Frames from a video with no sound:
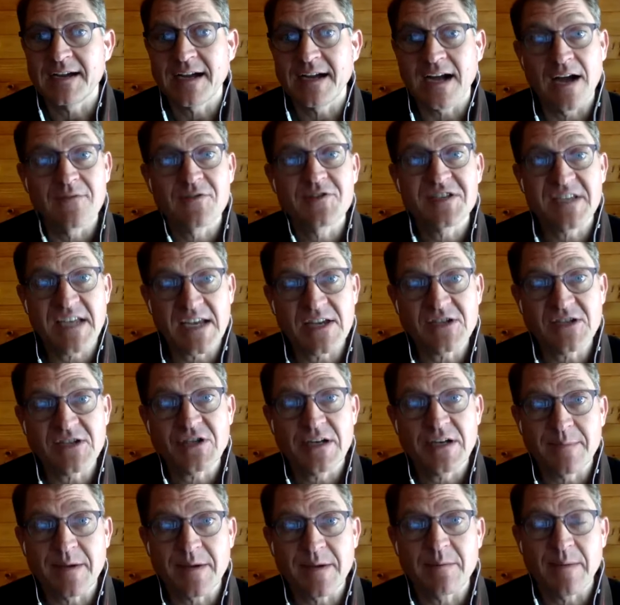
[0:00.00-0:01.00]
conversation
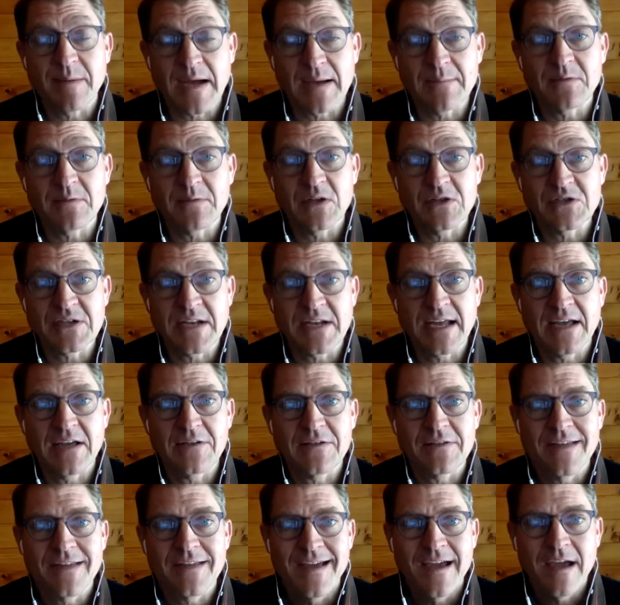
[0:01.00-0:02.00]
about population health,
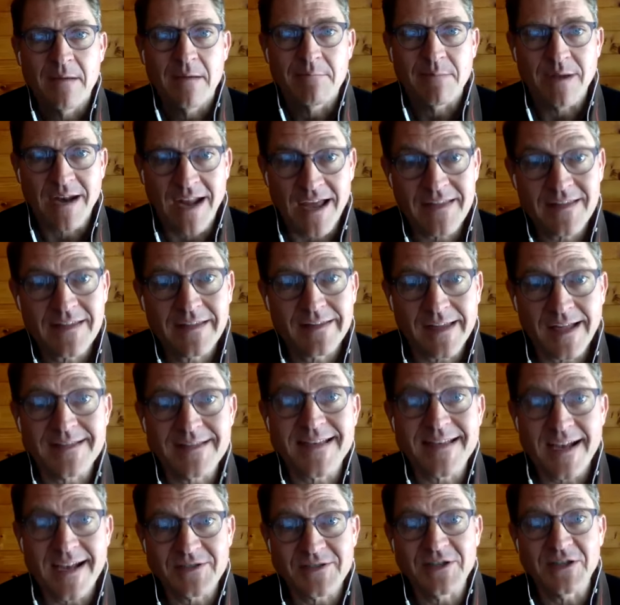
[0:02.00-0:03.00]
but I think that's
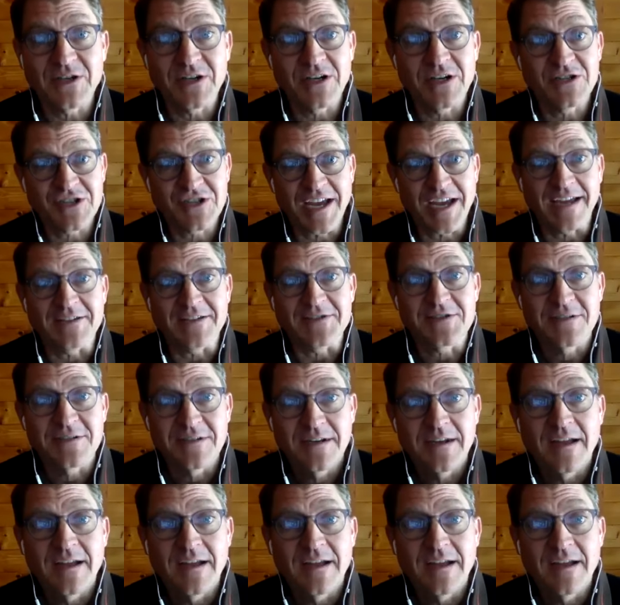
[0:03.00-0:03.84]
actually going to change.